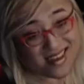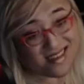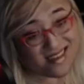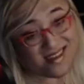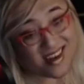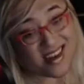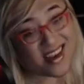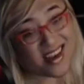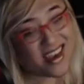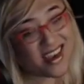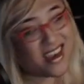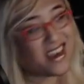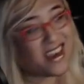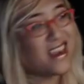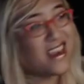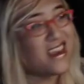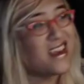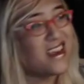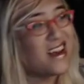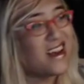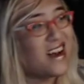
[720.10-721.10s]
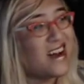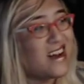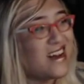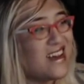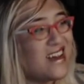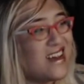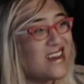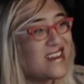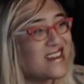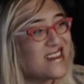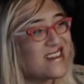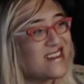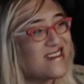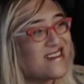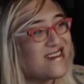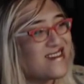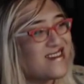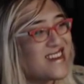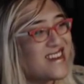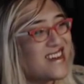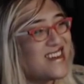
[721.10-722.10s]
Grande.
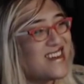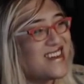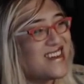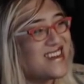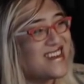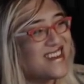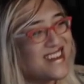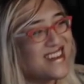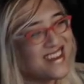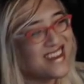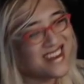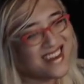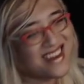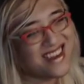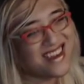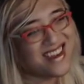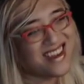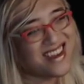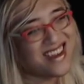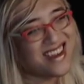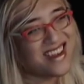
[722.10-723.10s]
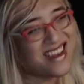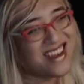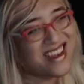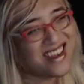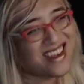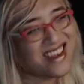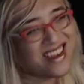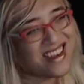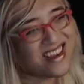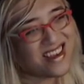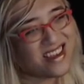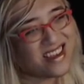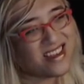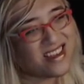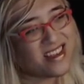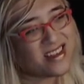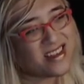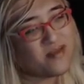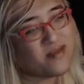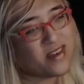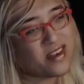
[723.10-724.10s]
So, at
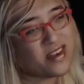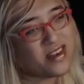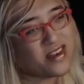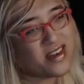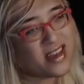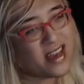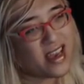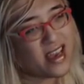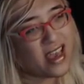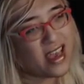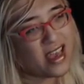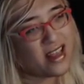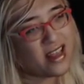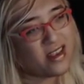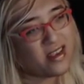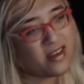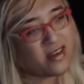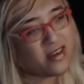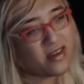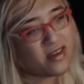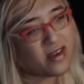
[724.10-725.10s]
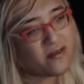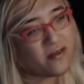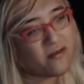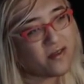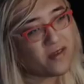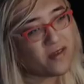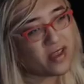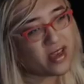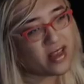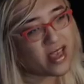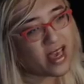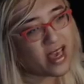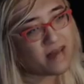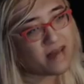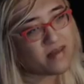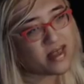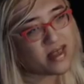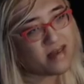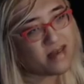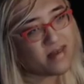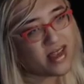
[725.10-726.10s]
this point you should, and you know, you have a fully uncapped
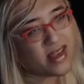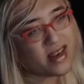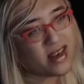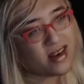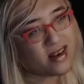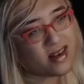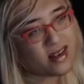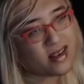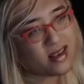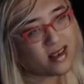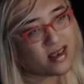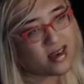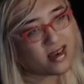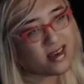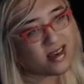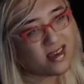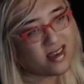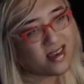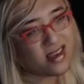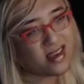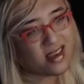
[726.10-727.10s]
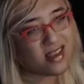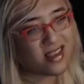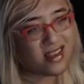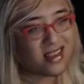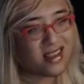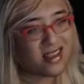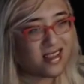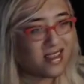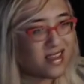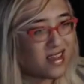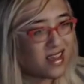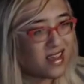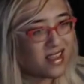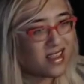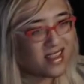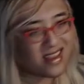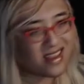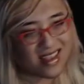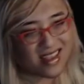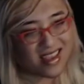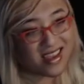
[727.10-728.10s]
summon. I
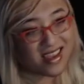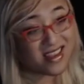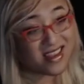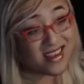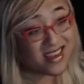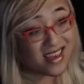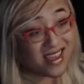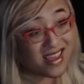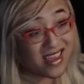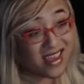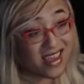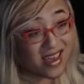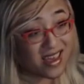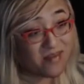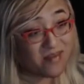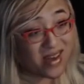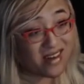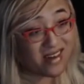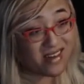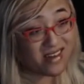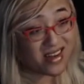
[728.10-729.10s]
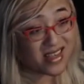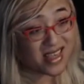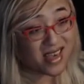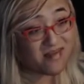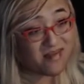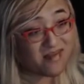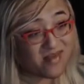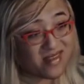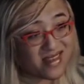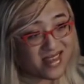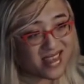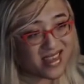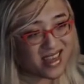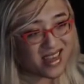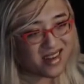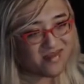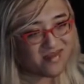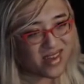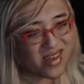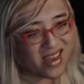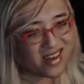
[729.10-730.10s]
need to like get better examples set
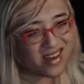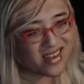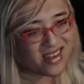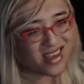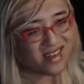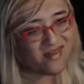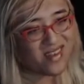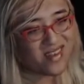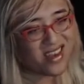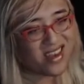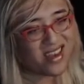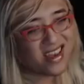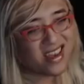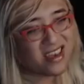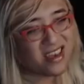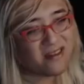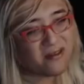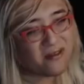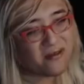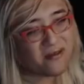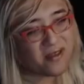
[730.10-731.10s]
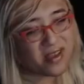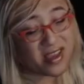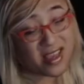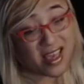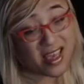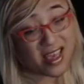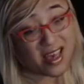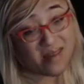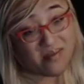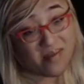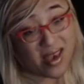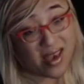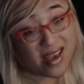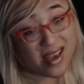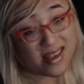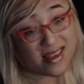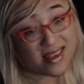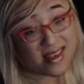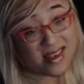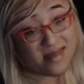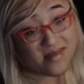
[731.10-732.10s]
up ahead of time. You have a fully uncapped
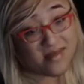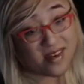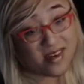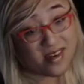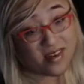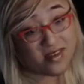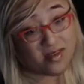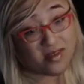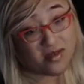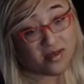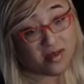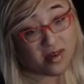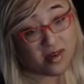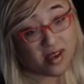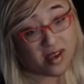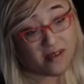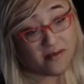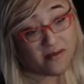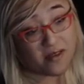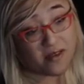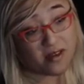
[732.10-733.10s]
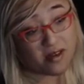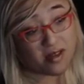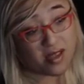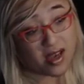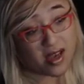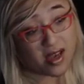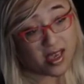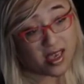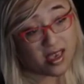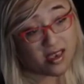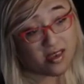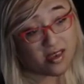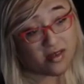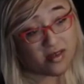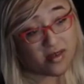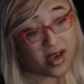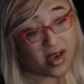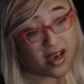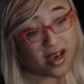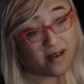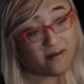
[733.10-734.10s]
Magna summon, or if you're lucky, you
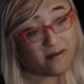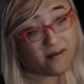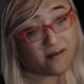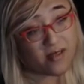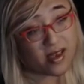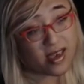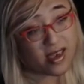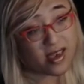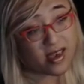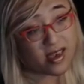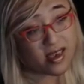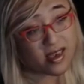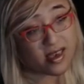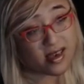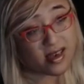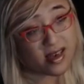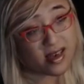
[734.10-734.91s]
have like